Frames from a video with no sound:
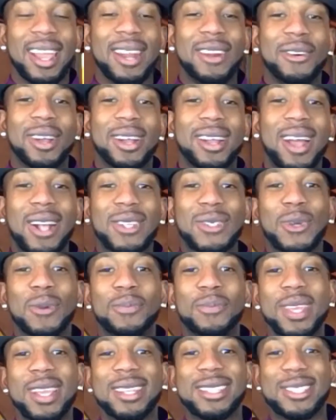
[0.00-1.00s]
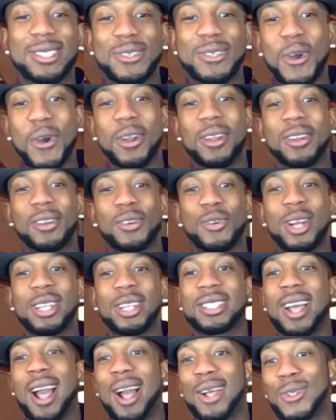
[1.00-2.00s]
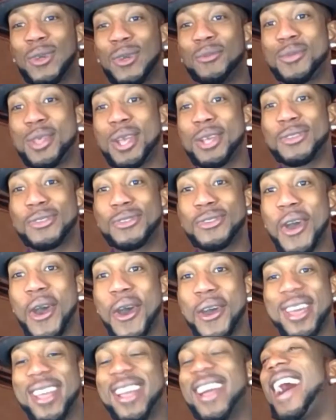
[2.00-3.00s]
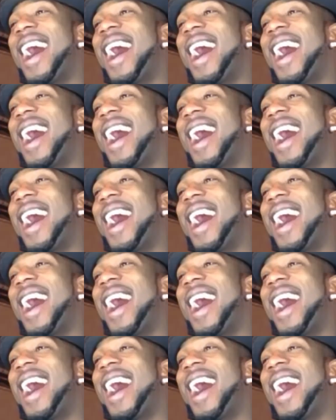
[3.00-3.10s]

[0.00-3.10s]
You know, the cock soup is good. Grace cock soup is good.